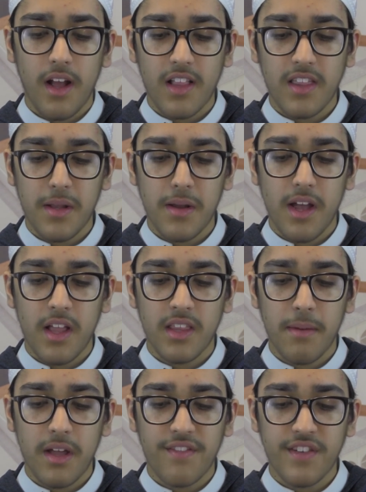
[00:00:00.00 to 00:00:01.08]
and the, and the
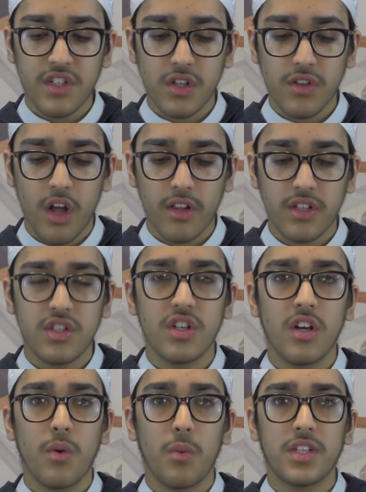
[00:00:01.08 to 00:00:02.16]
beneficial knowledge
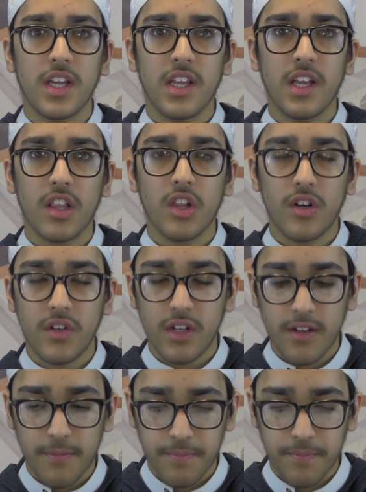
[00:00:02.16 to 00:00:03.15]
which he had learned.